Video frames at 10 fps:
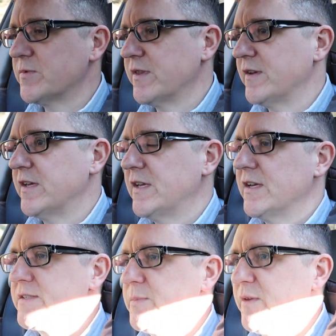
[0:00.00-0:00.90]

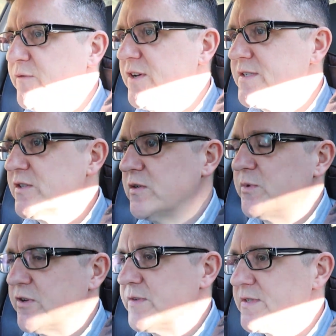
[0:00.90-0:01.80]
were some of the first
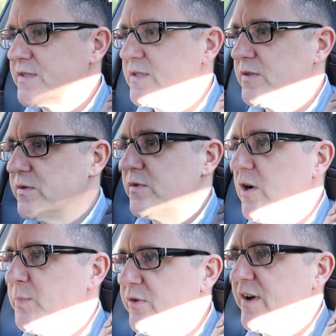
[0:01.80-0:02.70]
Subarus to
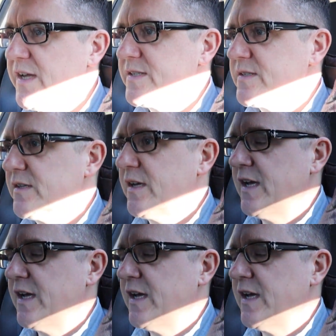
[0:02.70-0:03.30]
operate